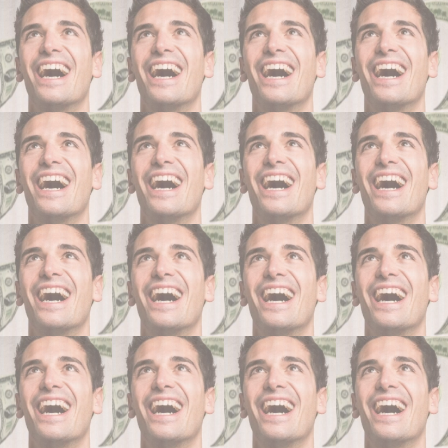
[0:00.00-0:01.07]

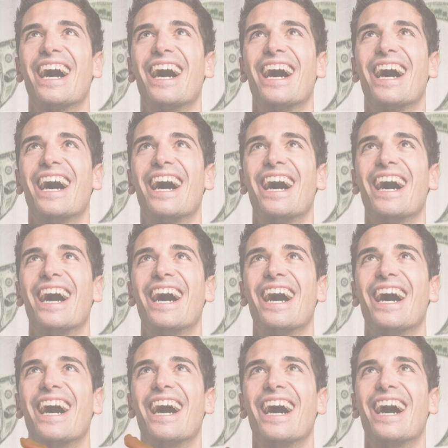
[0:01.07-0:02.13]

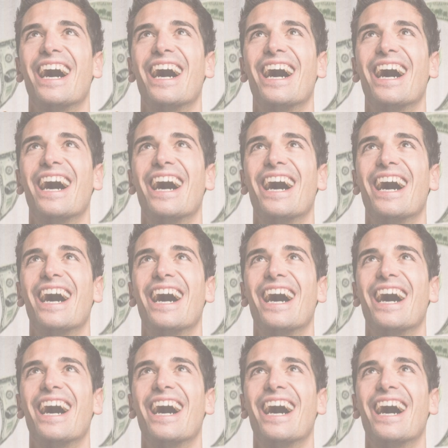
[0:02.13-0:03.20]

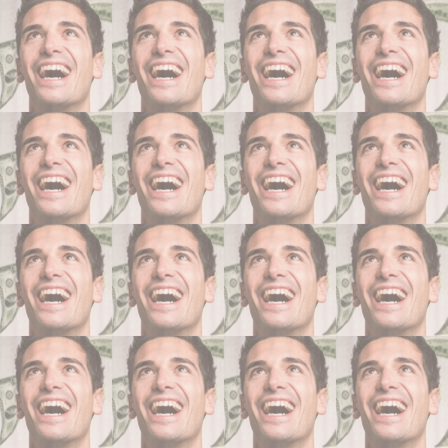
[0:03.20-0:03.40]
(not speaking)